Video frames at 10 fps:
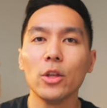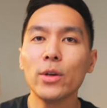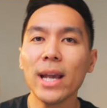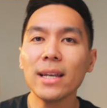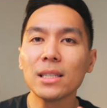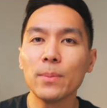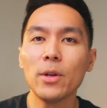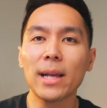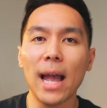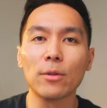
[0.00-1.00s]
You can dispute
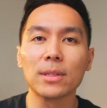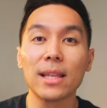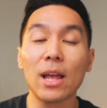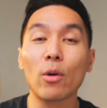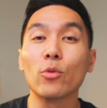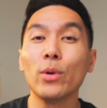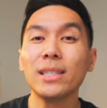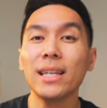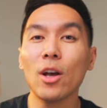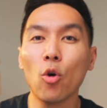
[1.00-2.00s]
accounts that were
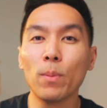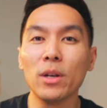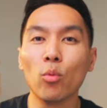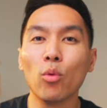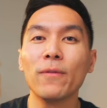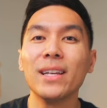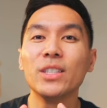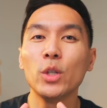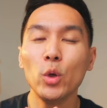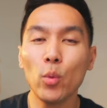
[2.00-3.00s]
recently opened within
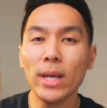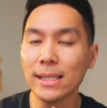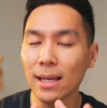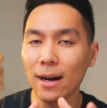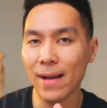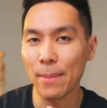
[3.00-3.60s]
two weeks of